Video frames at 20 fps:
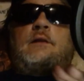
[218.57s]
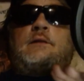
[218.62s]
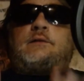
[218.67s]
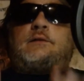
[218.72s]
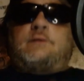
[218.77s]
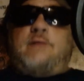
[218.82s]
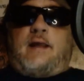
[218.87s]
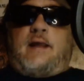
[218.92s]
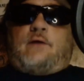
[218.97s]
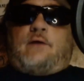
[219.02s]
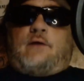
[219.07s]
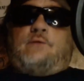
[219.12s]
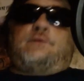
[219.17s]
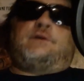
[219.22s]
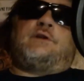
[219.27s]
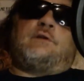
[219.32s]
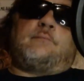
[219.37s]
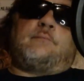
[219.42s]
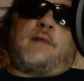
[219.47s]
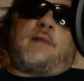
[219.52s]
Now,
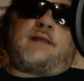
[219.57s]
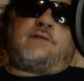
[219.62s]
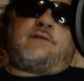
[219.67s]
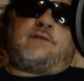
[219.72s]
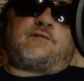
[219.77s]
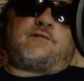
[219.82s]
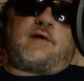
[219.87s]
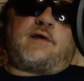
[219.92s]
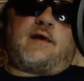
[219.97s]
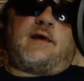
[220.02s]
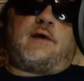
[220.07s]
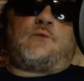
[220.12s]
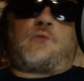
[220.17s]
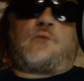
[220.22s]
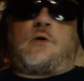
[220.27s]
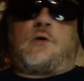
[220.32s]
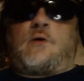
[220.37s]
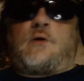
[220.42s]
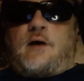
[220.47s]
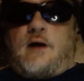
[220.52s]
you might say,
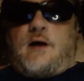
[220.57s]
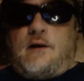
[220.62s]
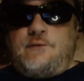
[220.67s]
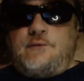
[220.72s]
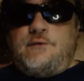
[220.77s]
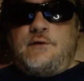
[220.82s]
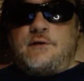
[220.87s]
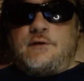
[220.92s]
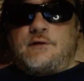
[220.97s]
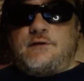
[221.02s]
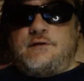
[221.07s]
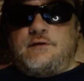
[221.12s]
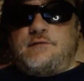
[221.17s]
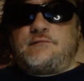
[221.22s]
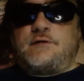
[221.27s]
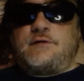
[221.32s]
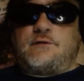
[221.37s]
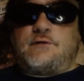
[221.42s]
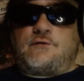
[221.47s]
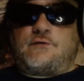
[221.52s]
well, how are you going to
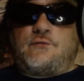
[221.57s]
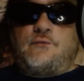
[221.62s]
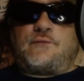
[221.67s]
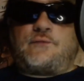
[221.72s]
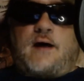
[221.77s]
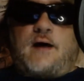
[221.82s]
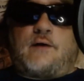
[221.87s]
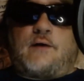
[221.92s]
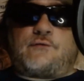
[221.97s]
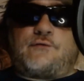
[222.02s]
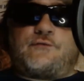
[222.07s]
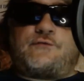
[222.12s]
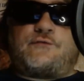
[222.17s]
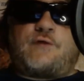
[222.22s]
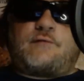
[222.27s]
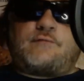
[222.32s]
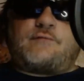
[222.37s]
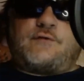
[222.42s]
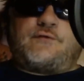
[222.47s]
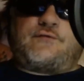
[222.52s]
live in a
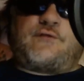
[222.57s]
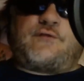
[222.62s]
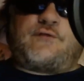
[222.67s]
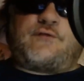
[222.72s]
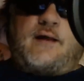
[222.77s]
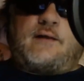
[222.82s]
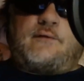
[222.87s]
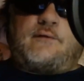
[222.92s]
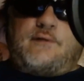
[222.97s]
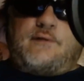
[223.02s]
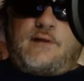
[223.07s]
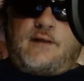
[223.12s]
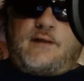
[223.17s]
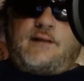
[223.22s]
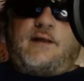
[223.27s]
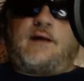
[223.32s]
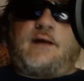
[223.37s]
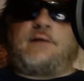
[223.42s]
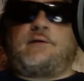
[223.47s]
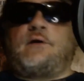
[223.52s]
2007 Saturn
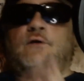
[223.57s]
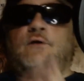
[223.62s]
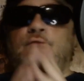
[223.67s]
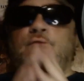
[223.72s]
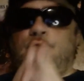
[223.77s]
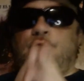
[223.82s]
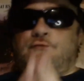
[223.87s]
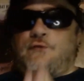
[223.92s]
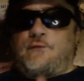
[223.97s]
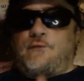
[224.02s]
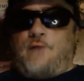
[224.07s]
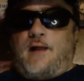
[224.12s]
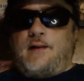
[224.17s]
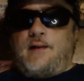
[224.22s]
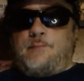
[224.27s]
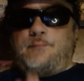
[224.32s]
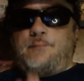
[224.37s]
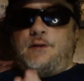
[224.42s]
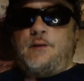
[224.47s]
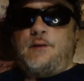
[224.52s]
Ion? There's a lot
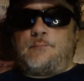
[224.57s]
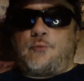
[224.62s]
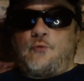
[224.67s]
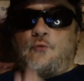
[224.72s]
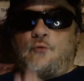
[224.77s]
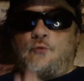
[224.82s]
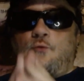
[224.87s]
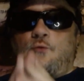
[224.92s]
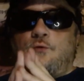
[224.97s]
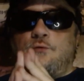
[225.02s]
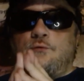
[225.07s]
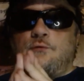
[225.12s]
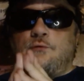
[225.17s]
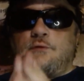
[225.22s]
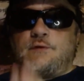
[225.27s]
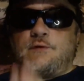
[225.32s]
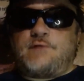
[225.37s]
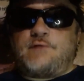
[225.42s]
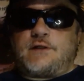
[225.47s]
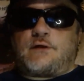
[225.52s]
of people
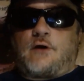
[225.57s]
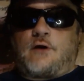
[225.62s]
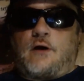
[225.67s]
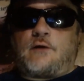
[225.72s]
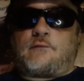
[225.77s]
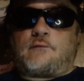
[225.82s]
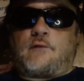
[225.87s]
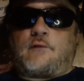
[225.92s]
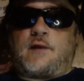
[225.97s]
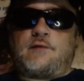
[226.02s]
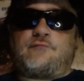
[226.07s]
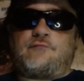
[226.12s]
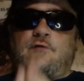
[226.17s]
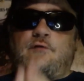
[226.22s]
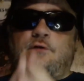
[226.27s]
living car life,